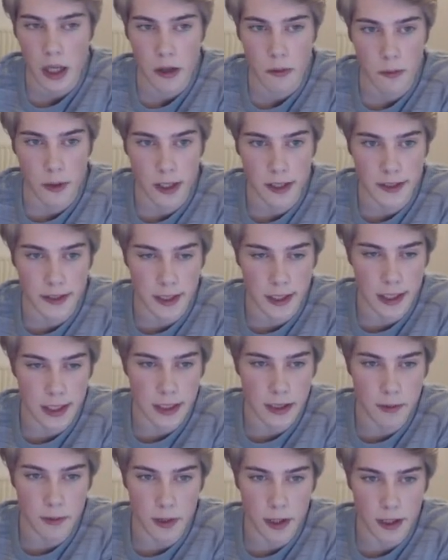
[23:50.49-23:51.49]
We had seen
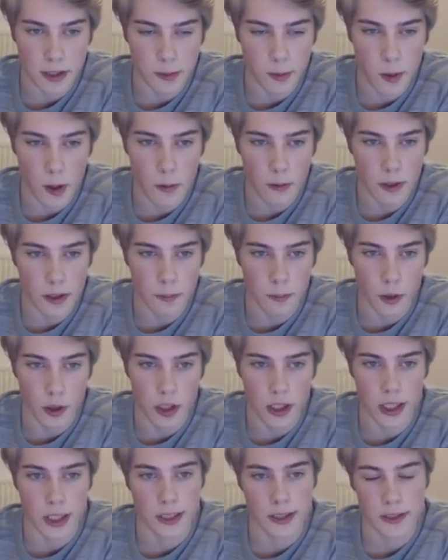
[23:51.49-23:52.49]
this as well with the
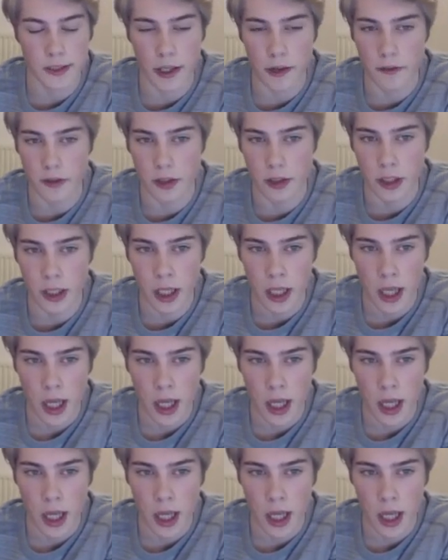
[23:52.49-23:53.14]
pawn on h7,